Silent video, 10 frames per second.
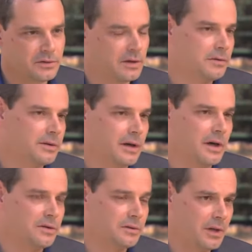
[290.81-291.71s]
two hundred
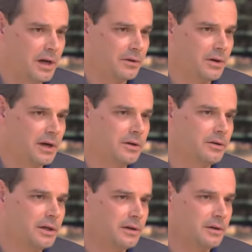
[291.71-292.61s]
thousand black rhino
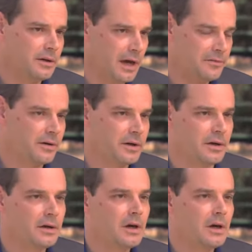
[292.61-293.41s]
in Africa.